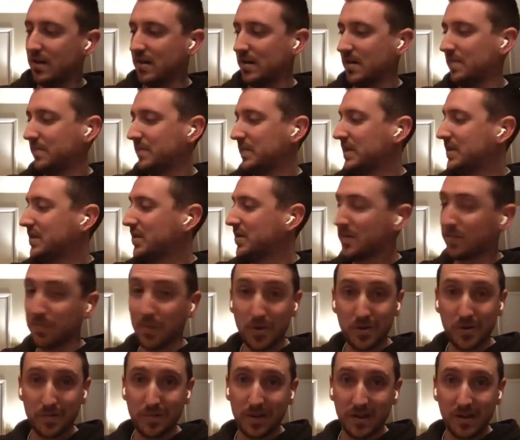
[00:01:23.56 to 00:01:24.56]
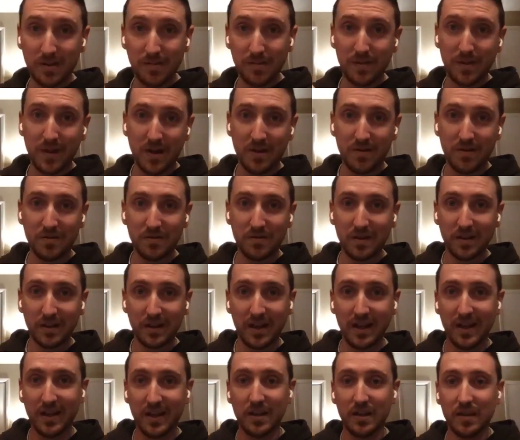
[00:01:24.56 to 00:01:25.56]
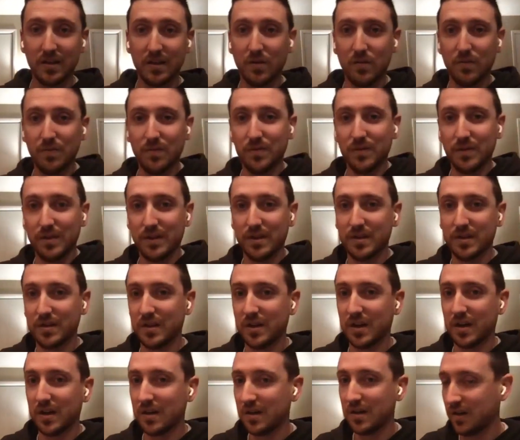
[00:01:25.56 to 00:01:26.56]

These are supposed to be coming out again, hopefully this year.